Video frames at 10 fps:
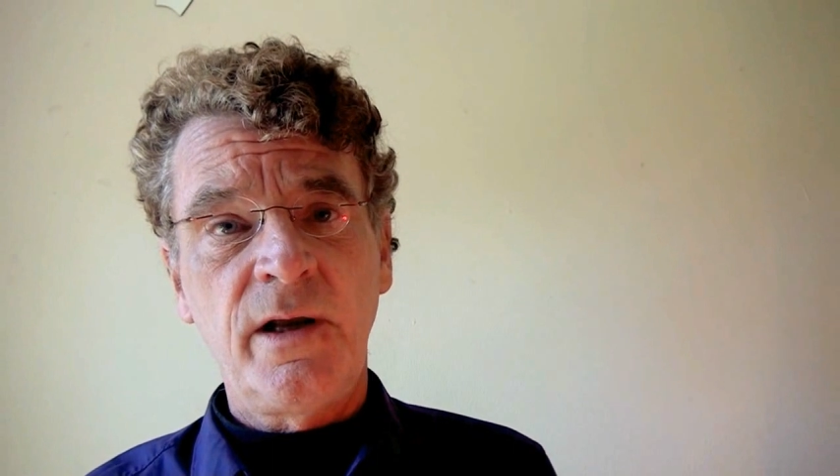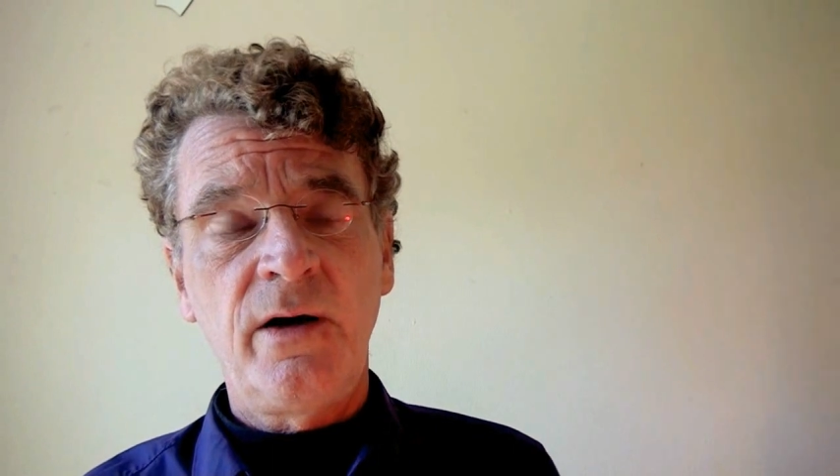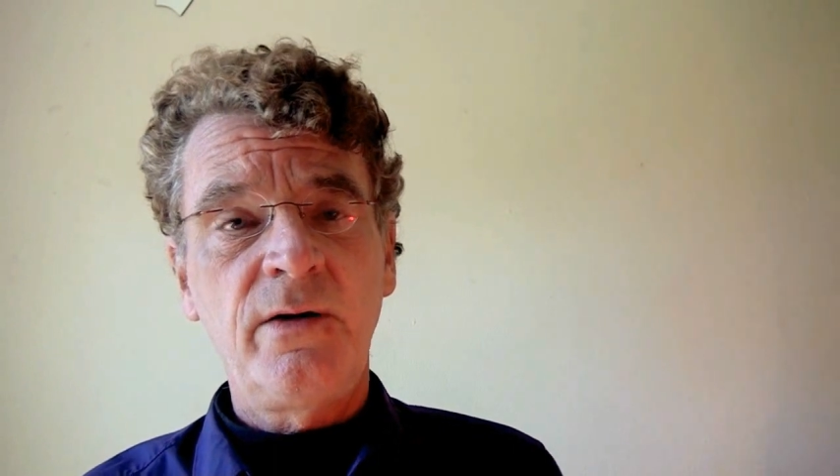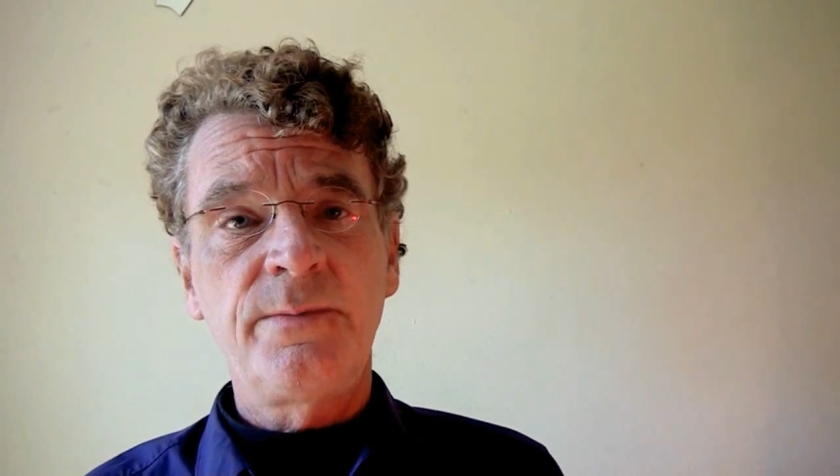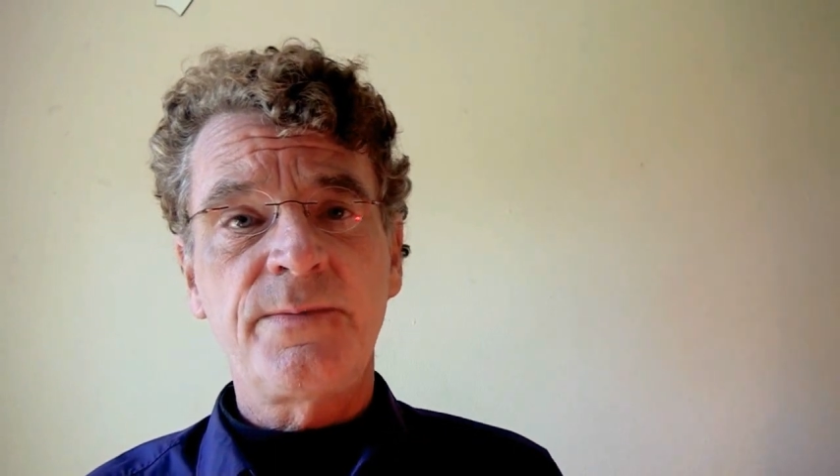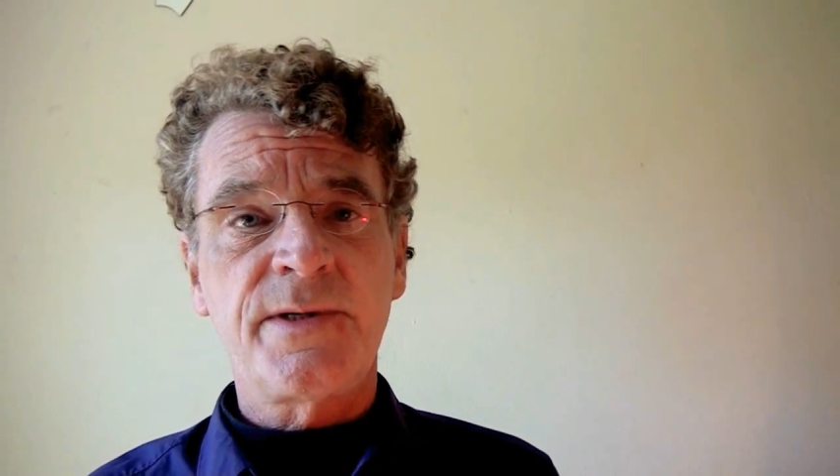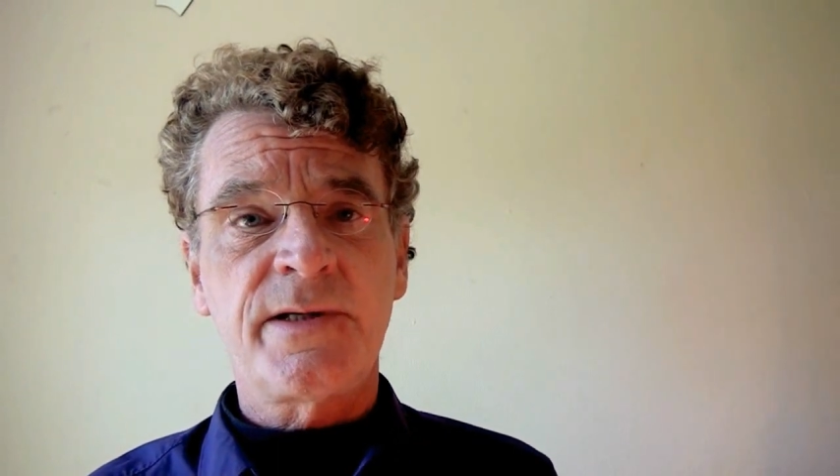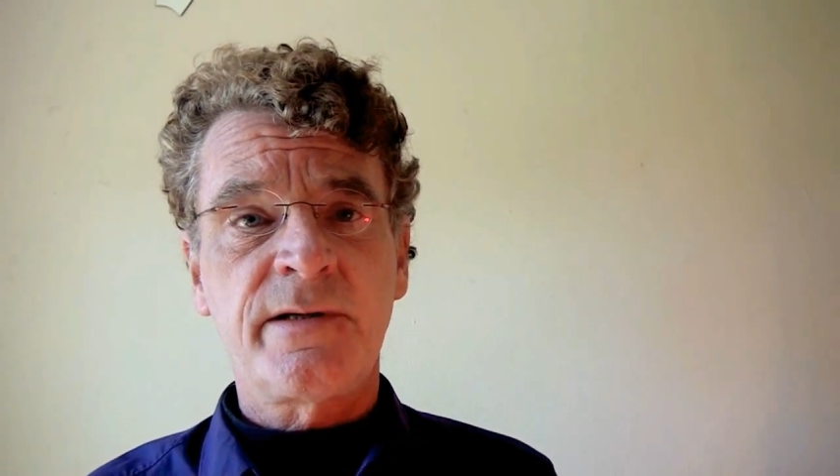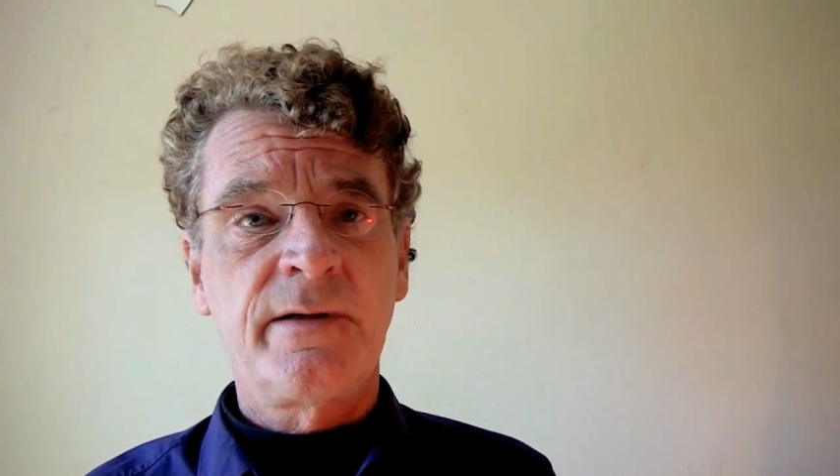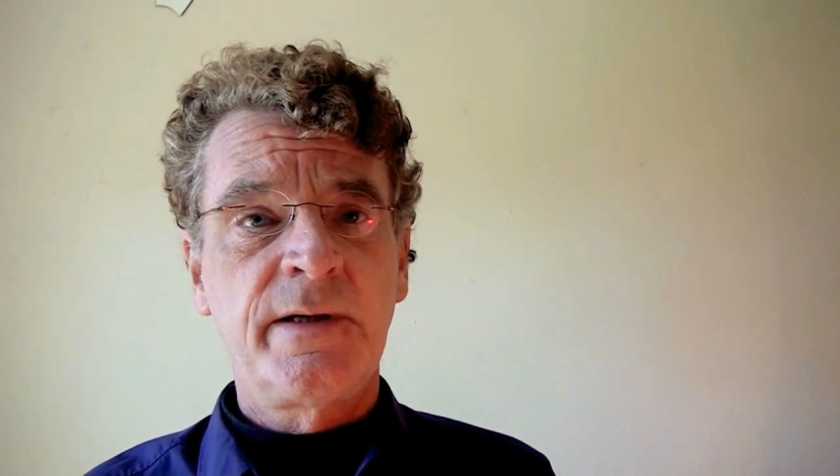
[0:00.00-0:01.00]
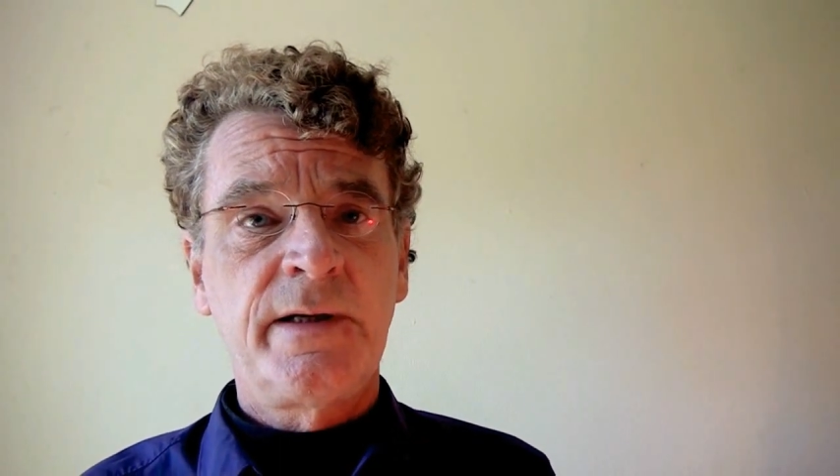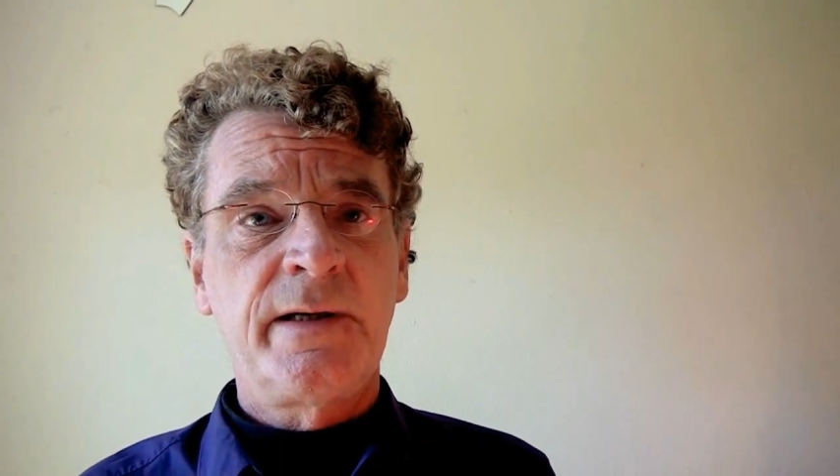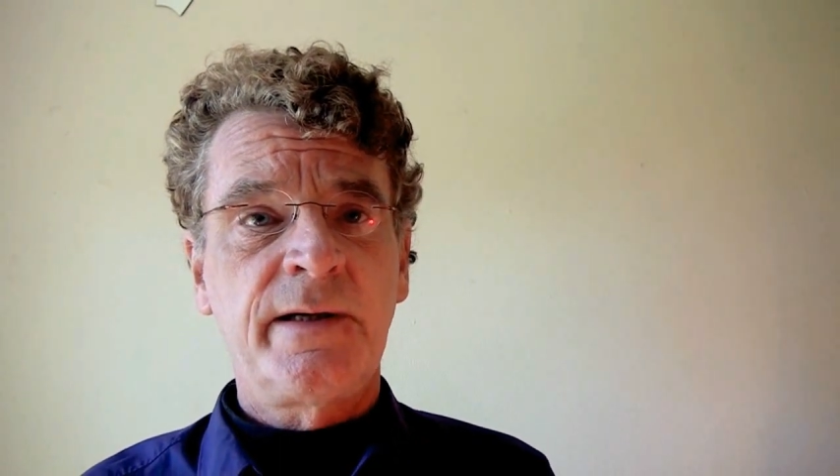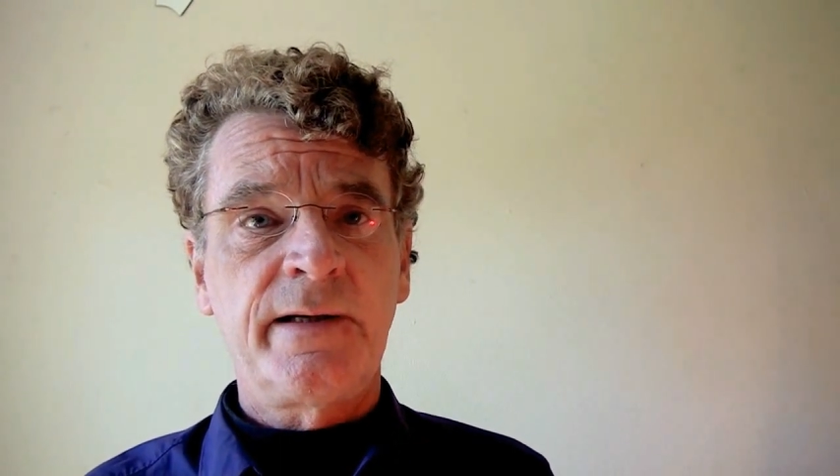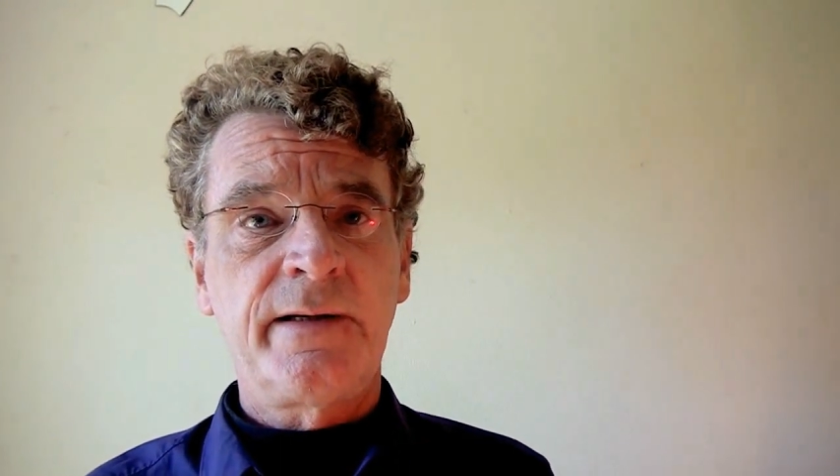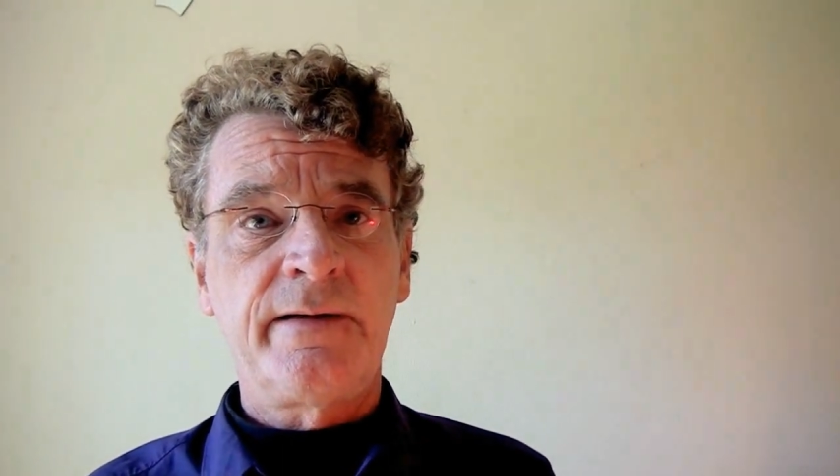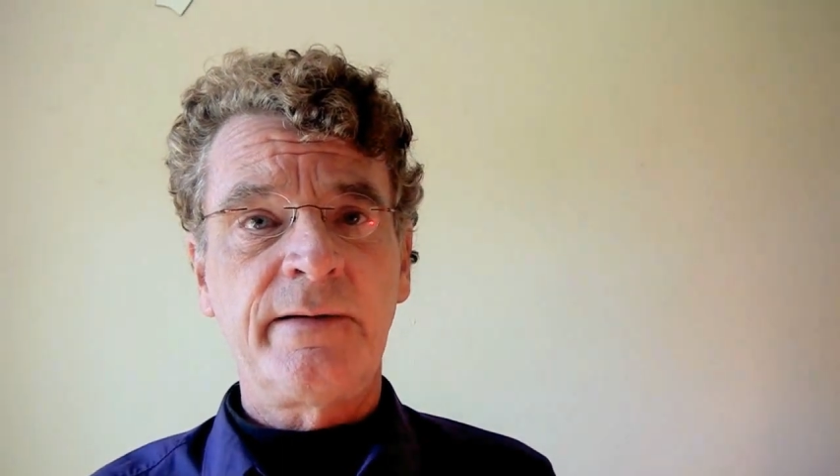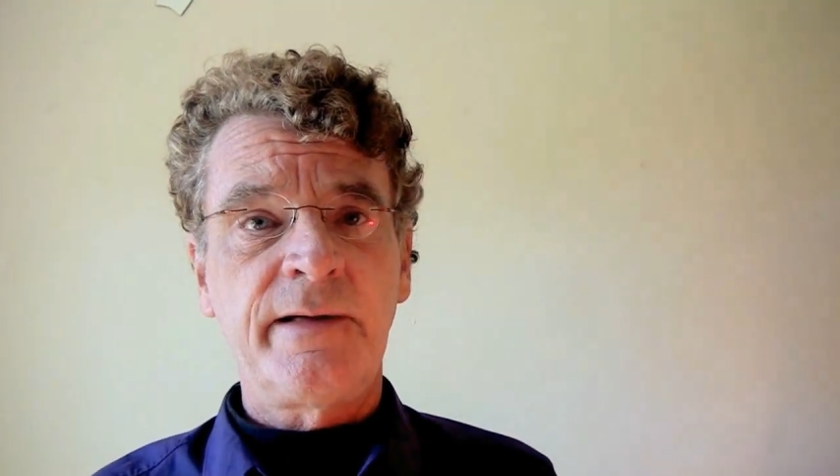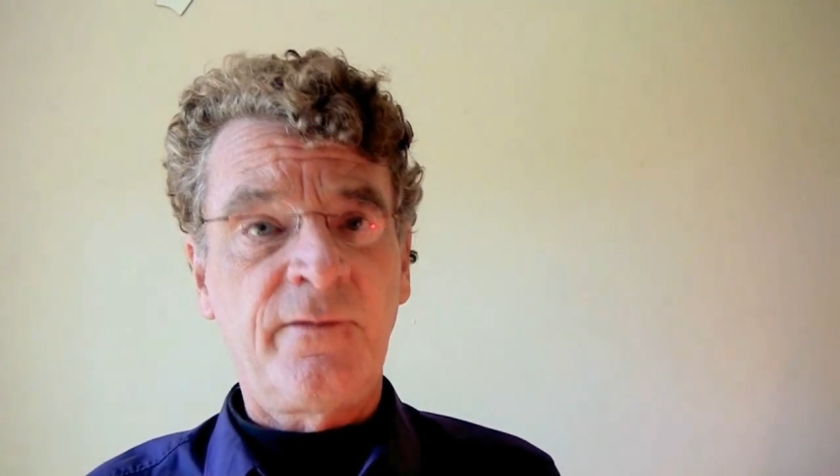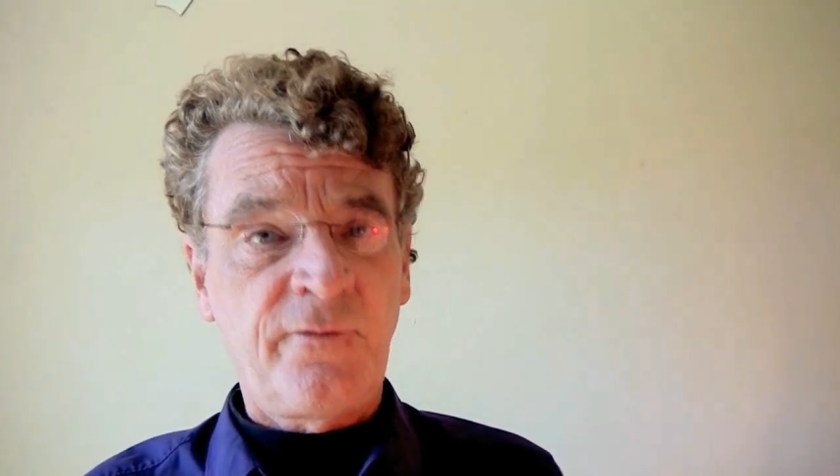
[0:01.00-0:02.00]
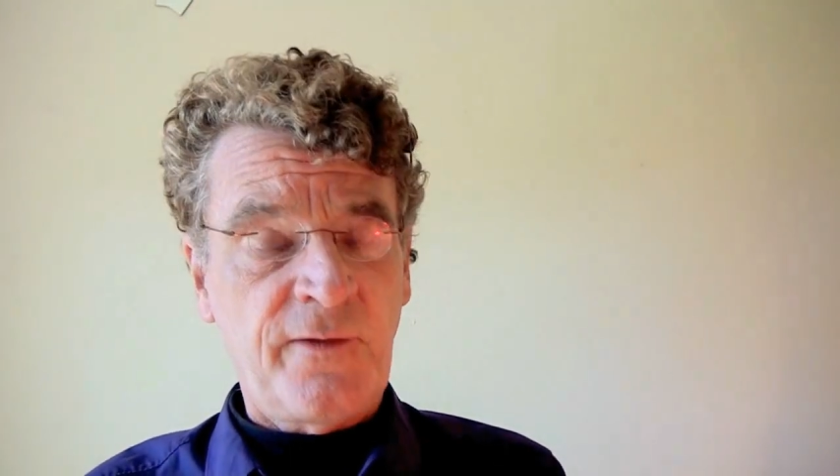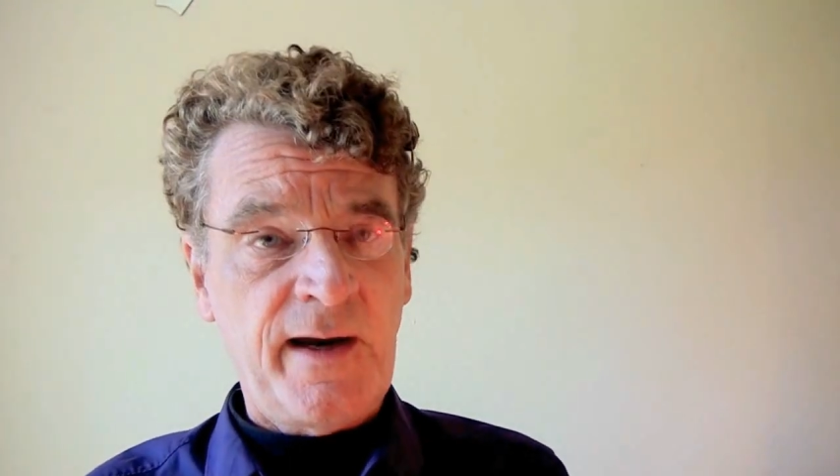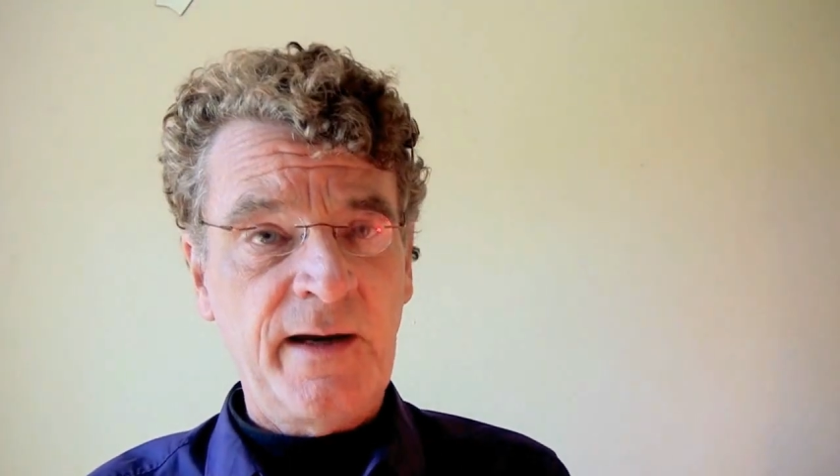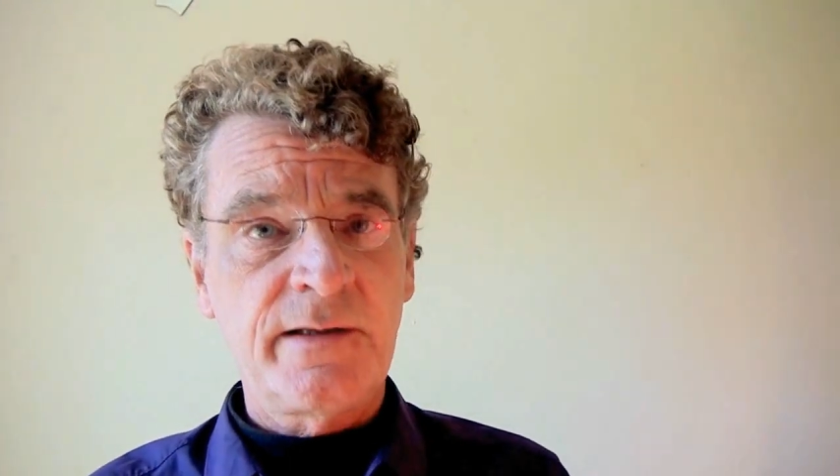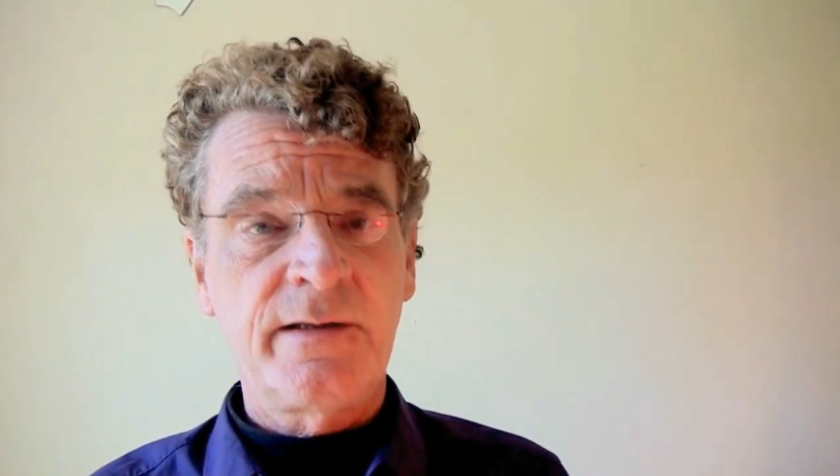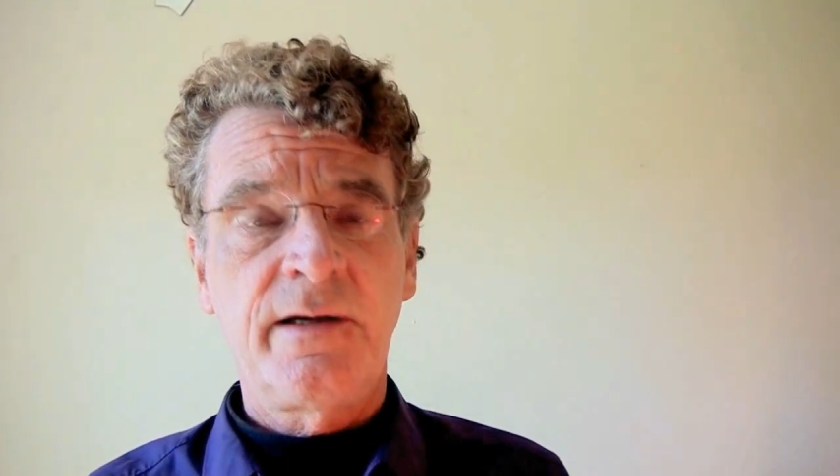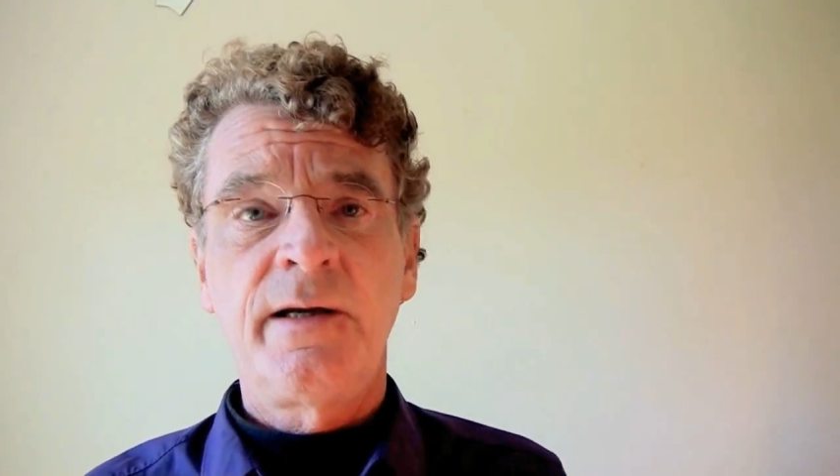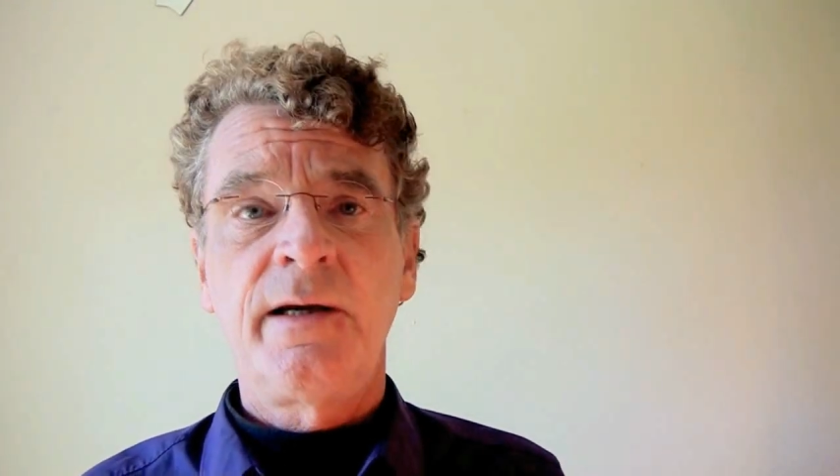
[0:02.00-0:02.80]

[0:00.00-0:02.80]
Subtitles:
lobes, in fact.